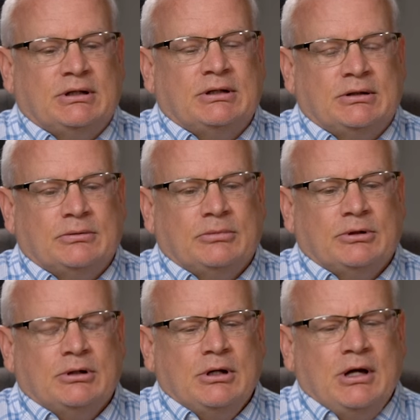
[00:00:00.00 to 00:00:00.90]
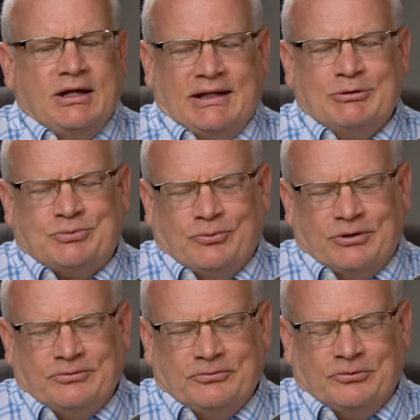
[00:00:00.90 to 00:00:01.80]
Um, And that was
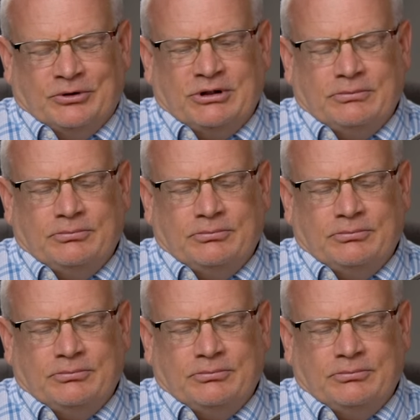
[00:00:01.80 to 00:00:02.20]
what really